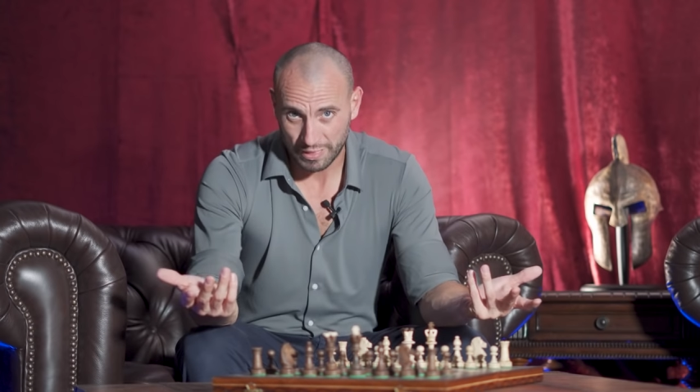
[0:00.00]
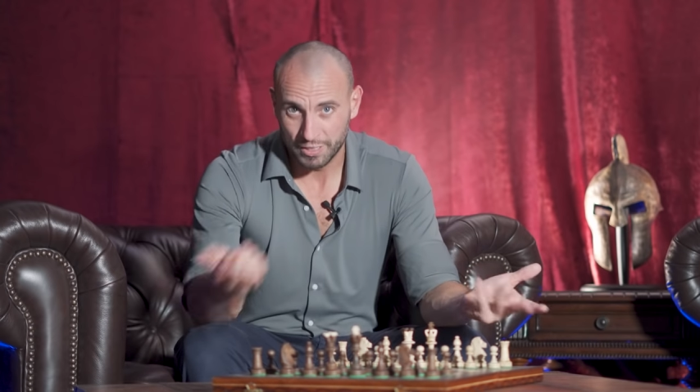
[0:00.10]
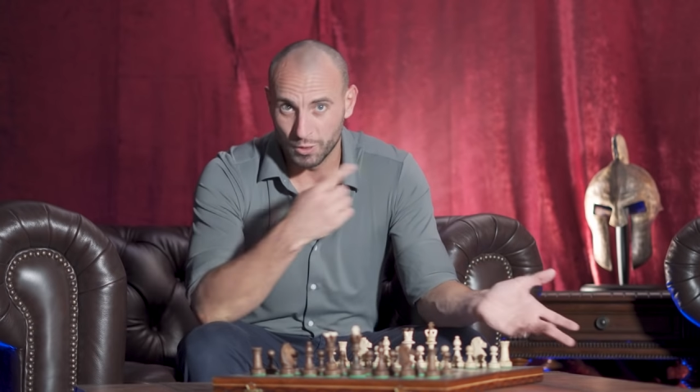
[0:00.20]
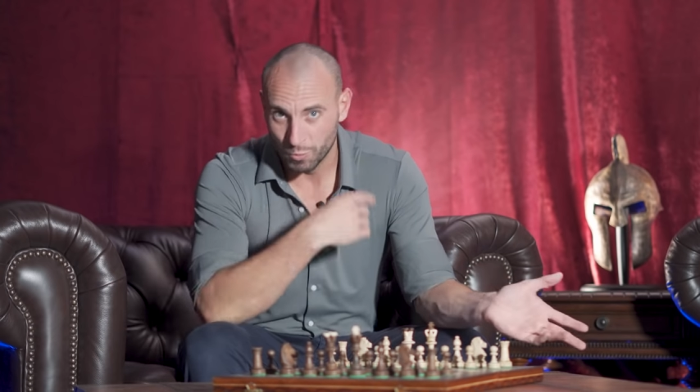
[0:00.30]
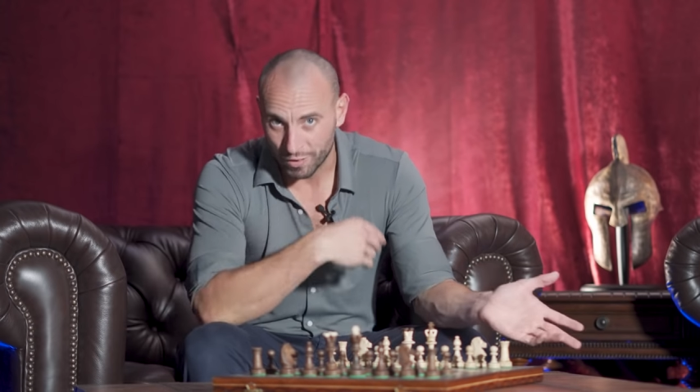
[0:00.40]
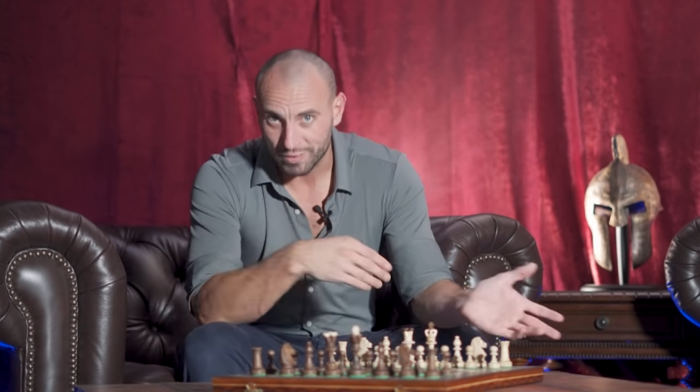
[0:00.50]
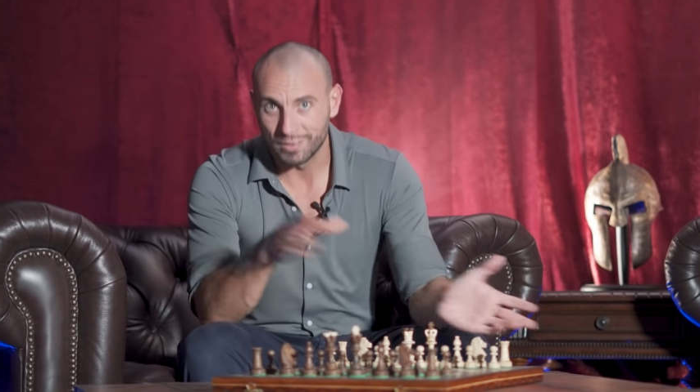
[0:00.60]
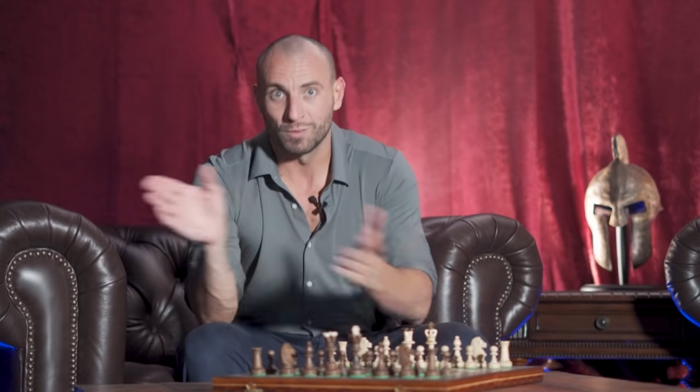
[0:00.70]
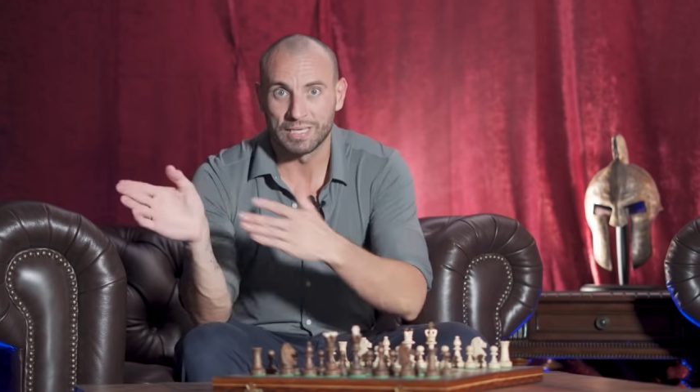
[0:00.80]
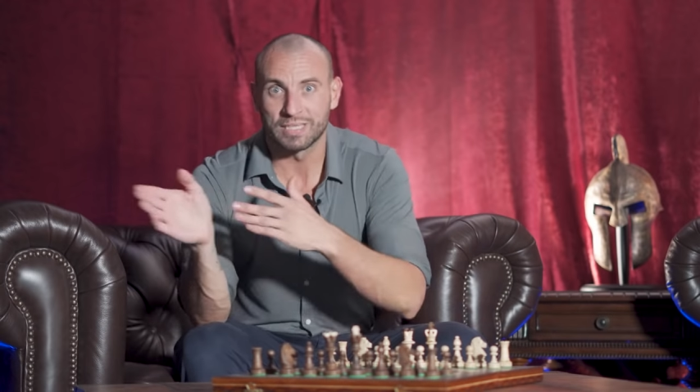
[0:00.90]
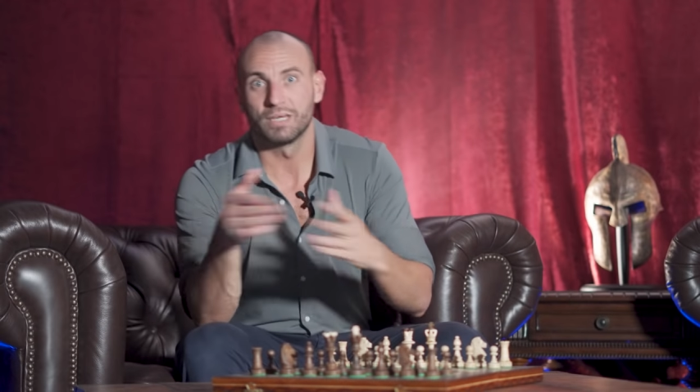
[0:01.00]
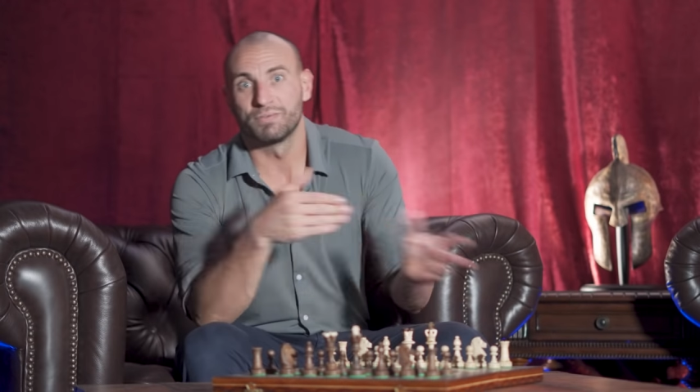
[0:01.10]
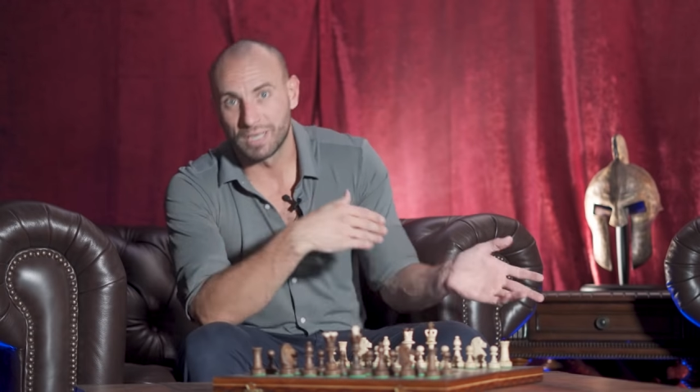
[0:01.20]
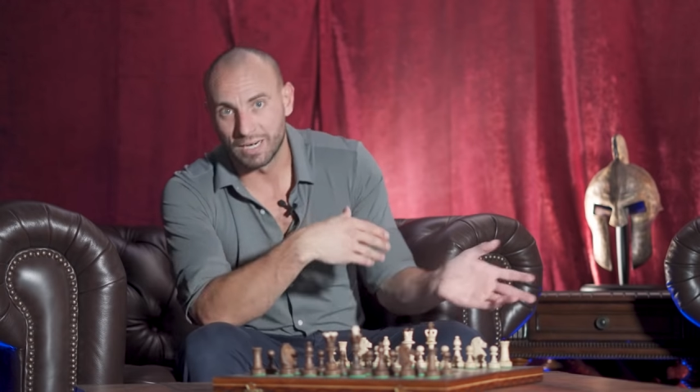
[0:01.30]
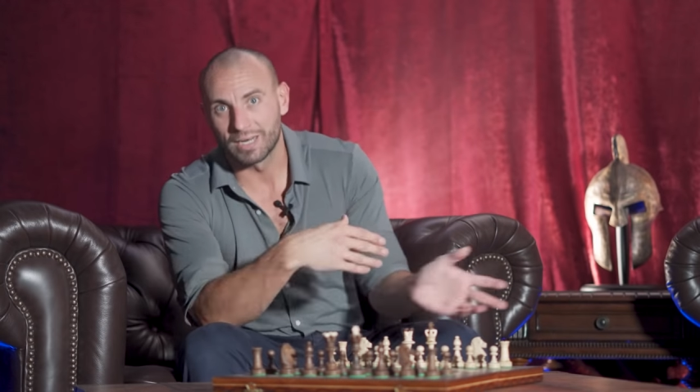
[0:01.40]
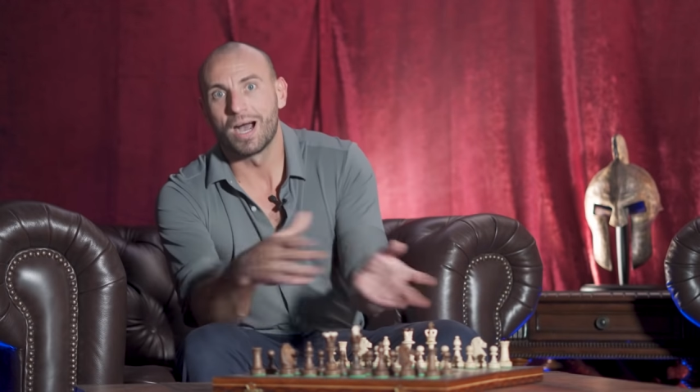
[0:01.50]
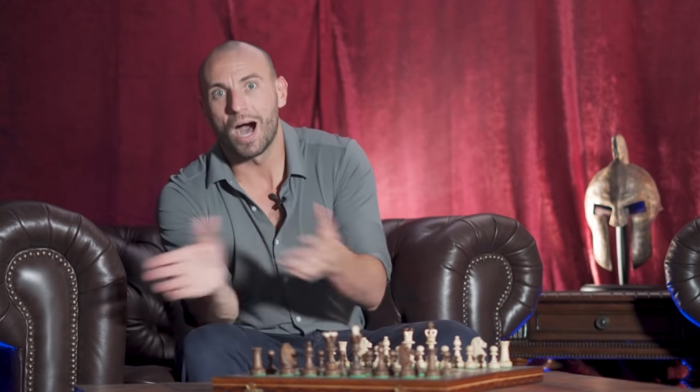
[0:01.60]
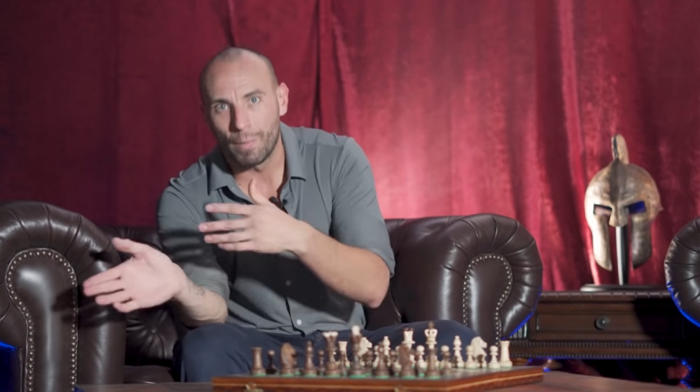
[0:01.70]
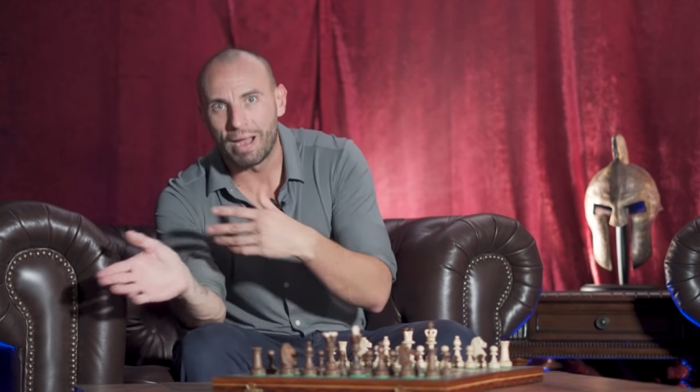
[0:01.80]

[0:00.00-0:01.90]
Okay, you want, you want that stuff to kind of come